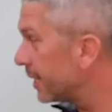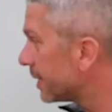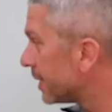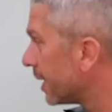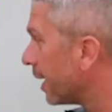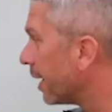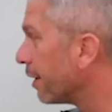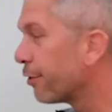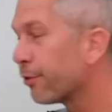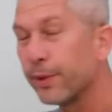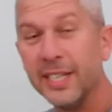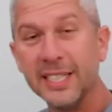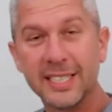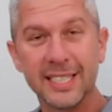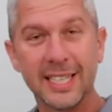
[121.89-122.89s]
you, it's a
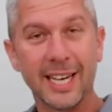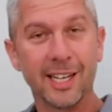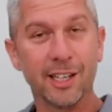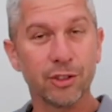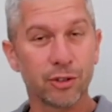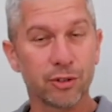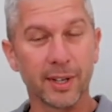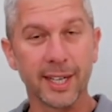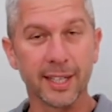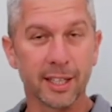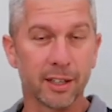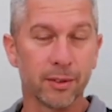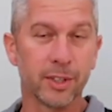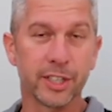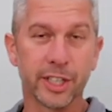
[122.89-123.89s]
3 slide out
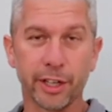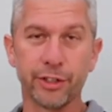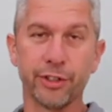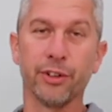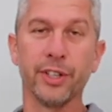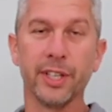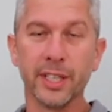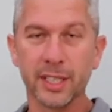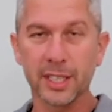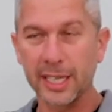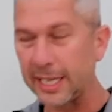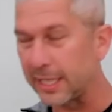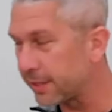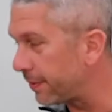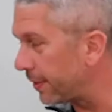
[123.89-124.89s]
trailer, which I showed you in the
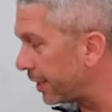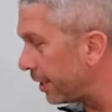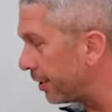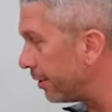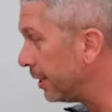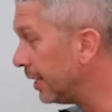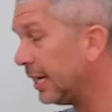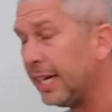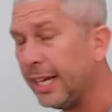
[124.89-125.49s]
last video.